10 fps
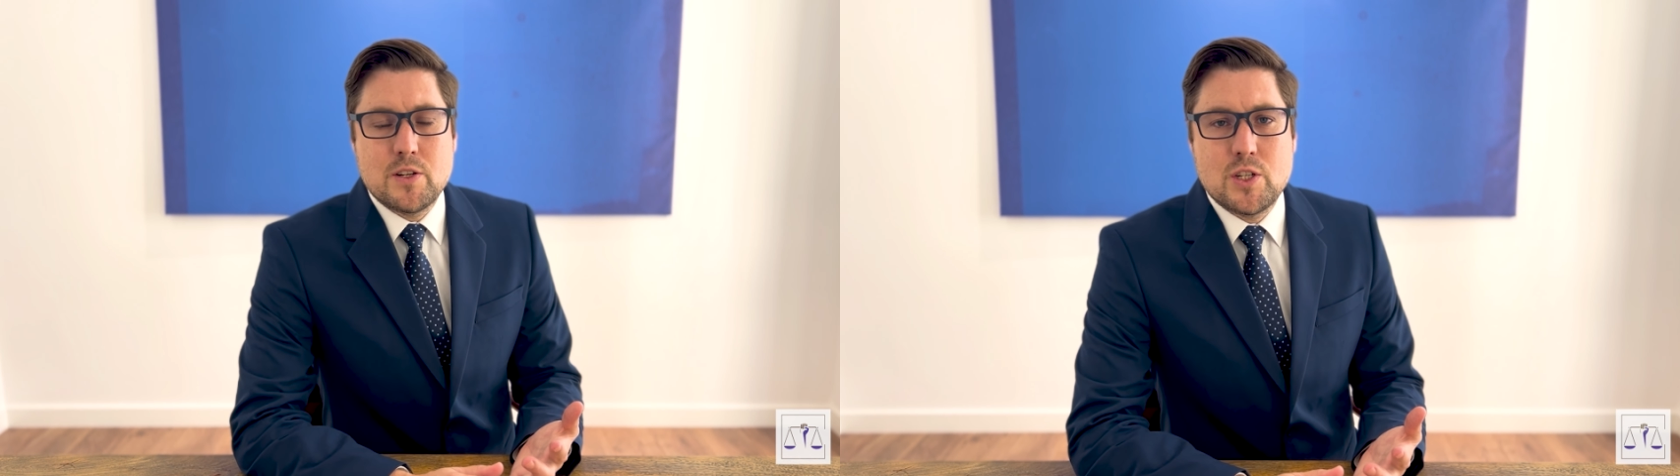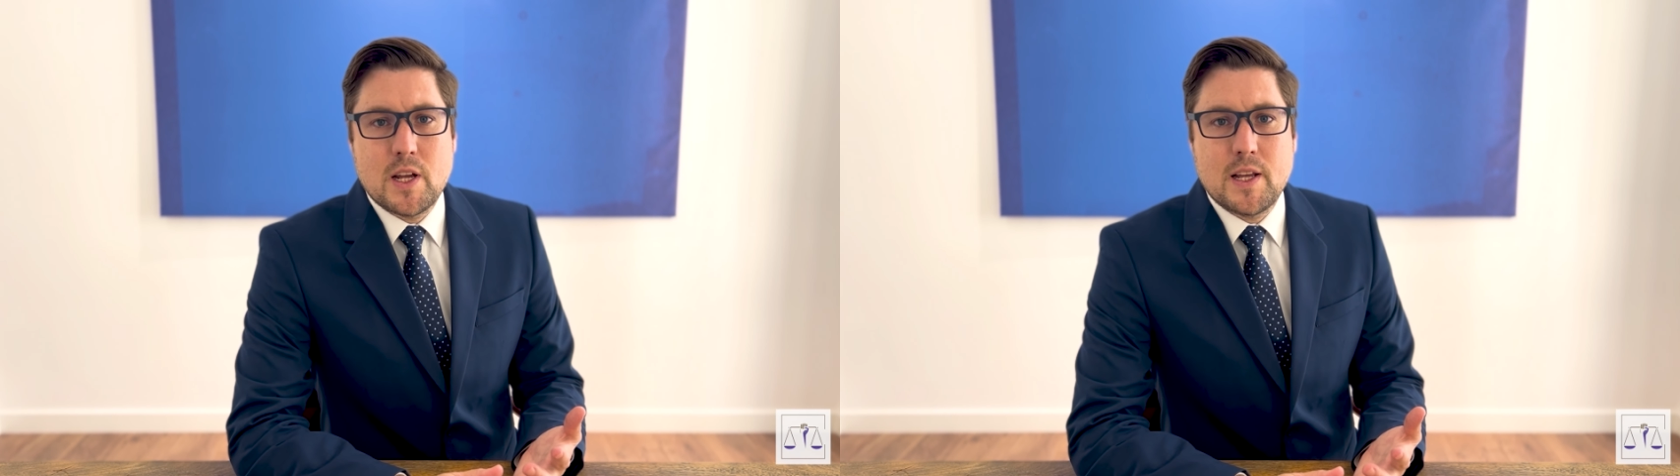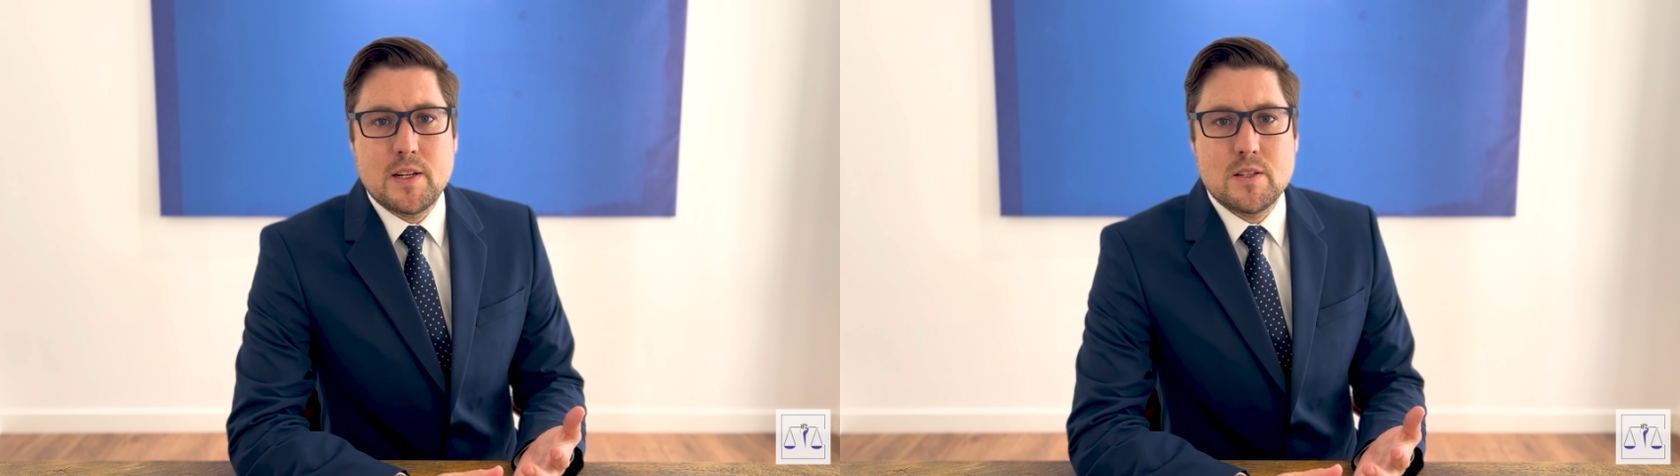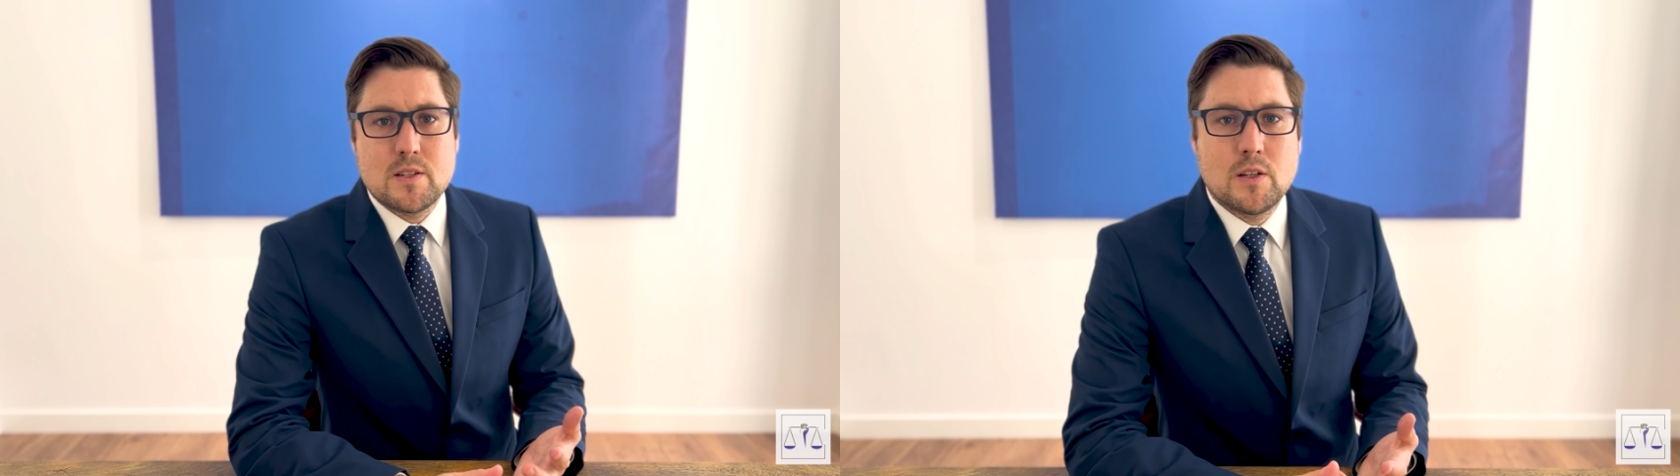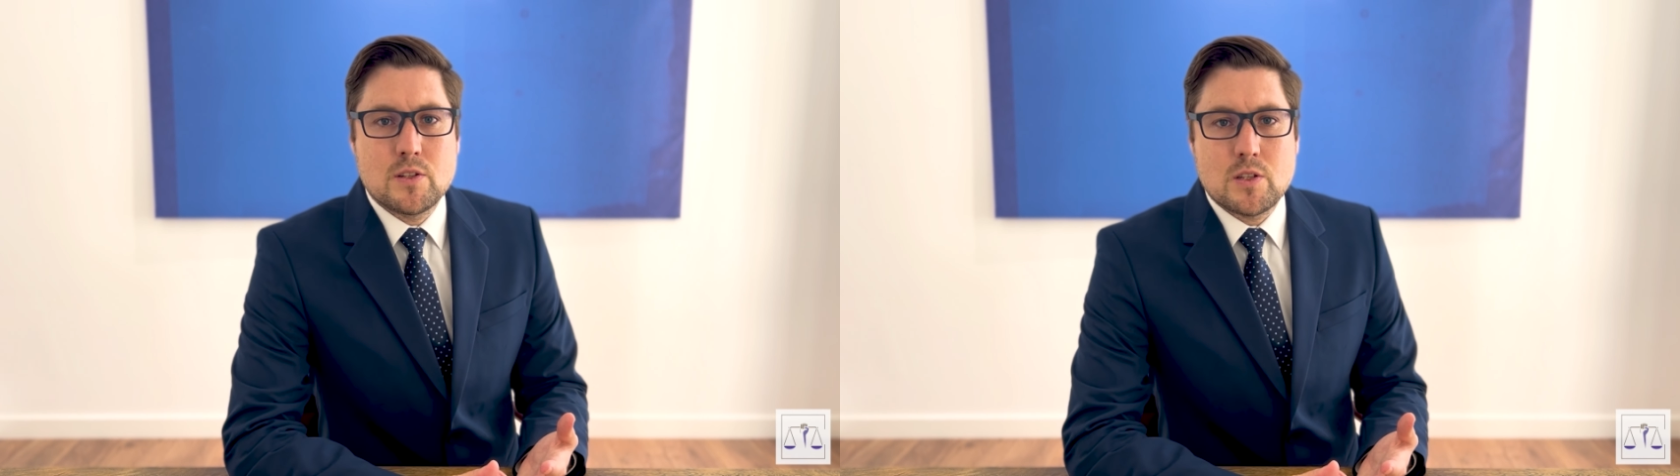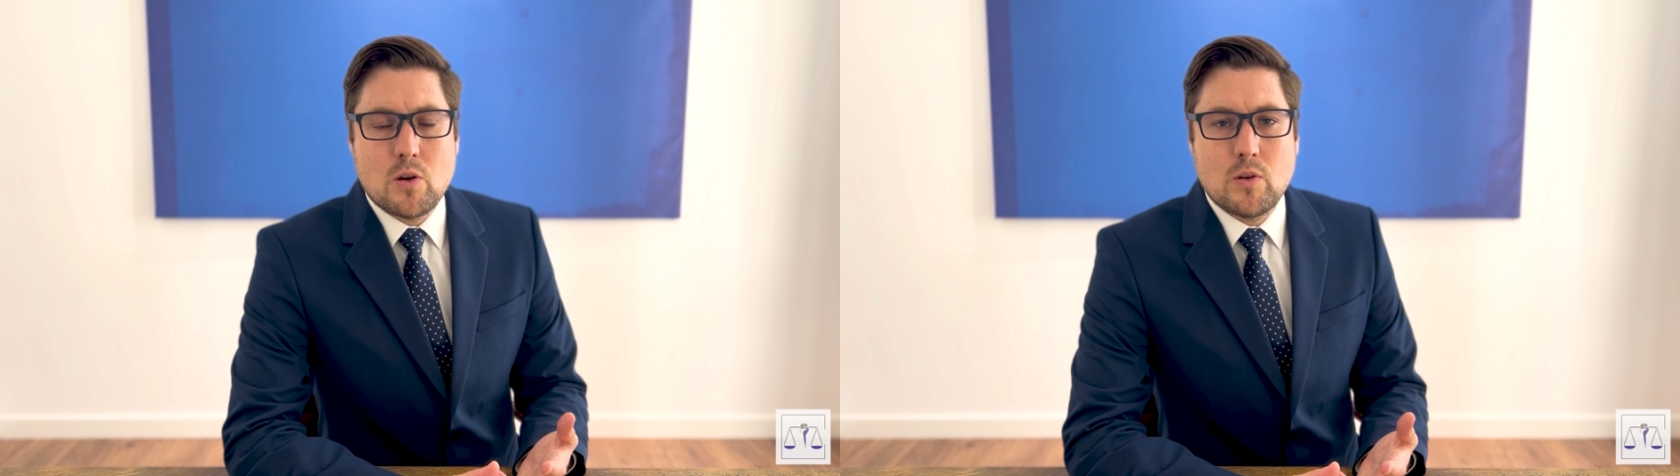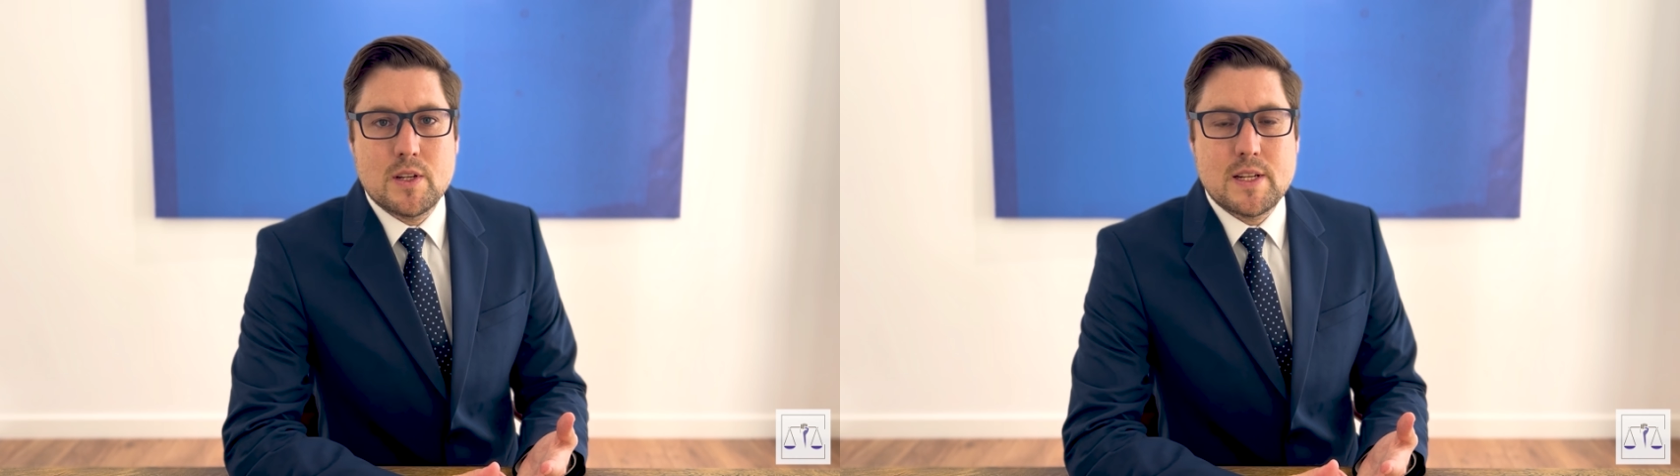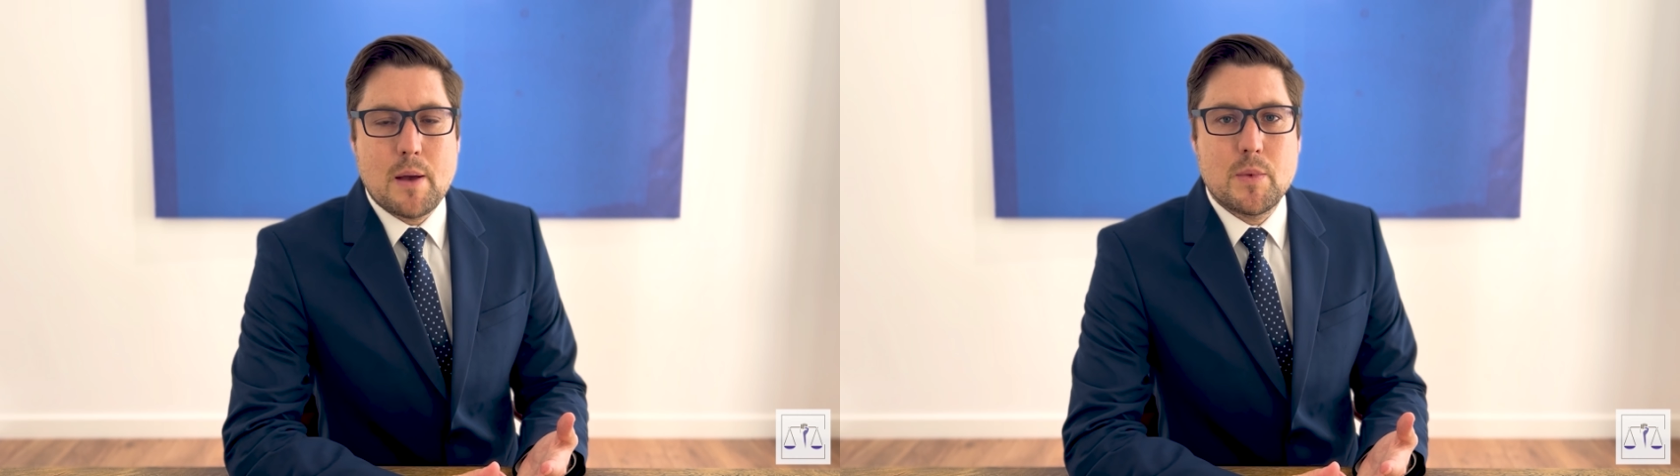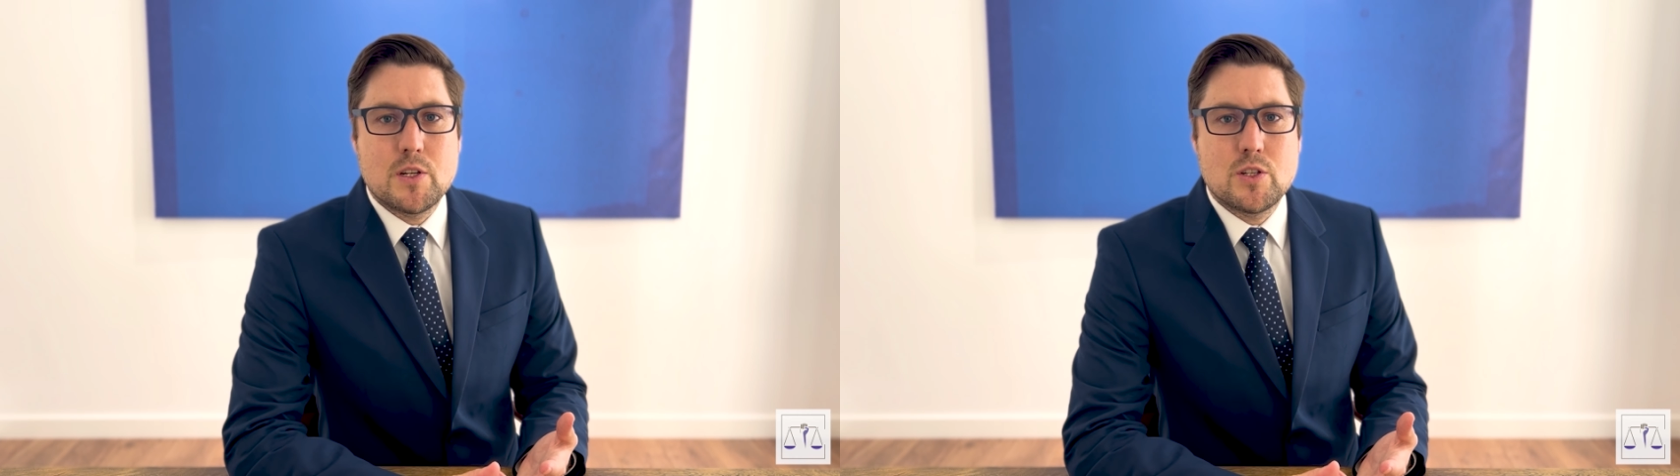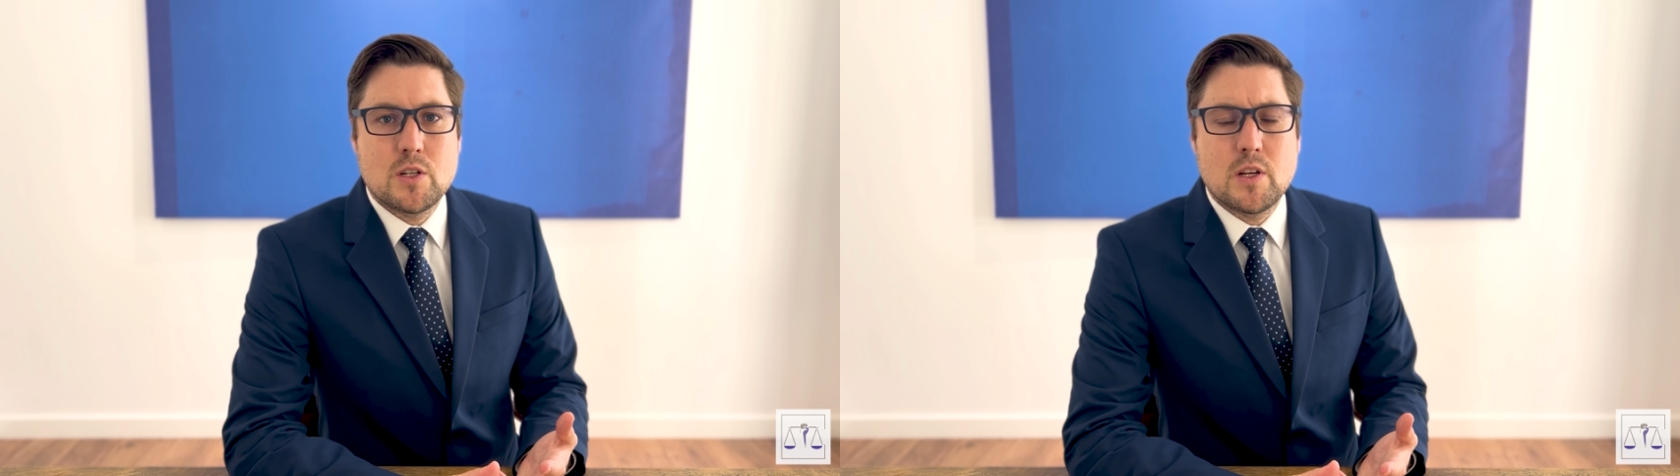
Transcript: genes, solar damage,